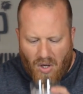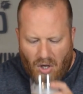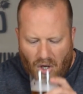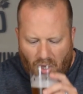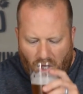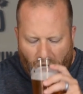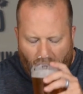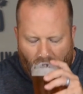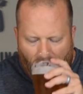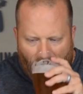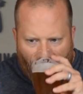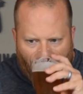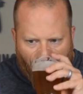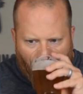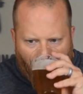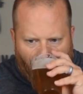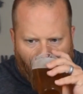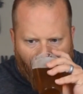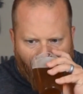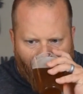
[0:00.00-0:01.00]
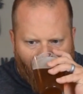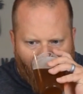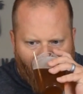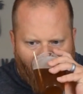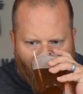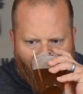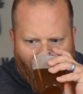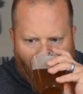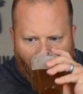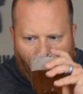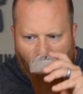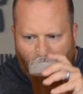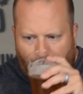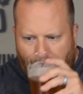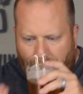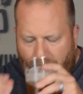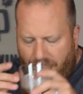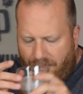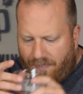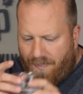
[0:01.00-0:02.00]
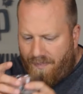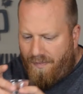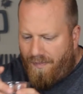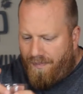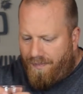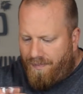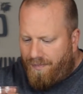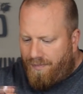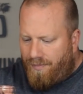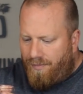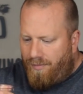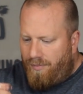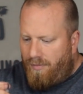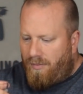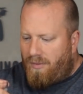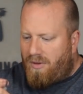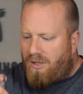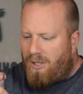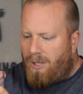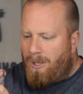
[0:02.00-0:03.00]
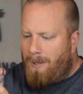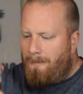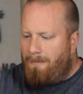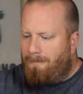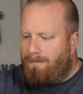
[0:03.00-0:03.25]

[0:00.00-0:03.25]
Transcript: No one is speaking in this clip.